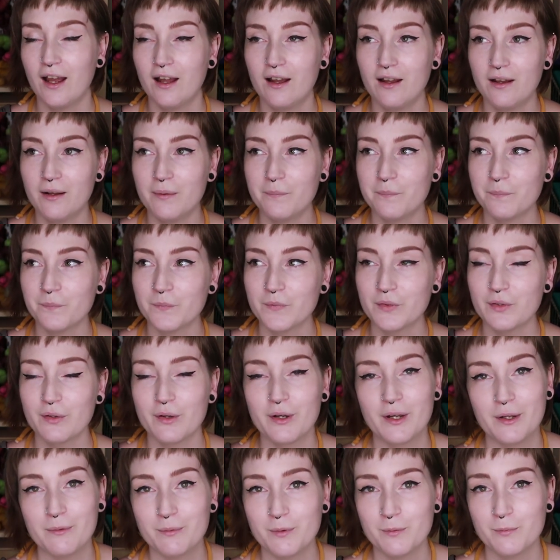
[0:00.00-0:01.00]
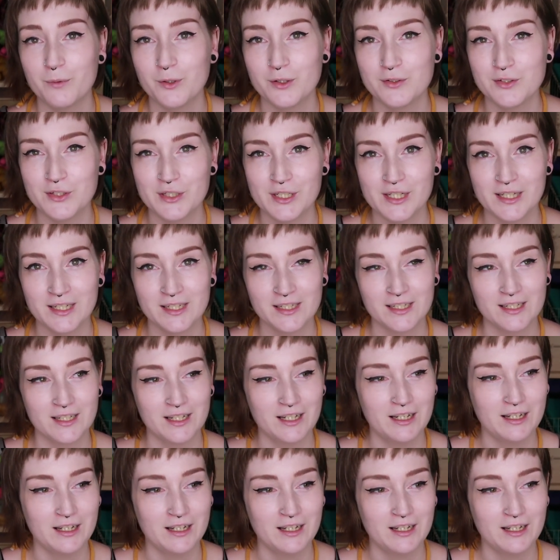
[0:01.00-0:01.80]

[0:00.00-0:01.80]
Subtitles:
So I've been watching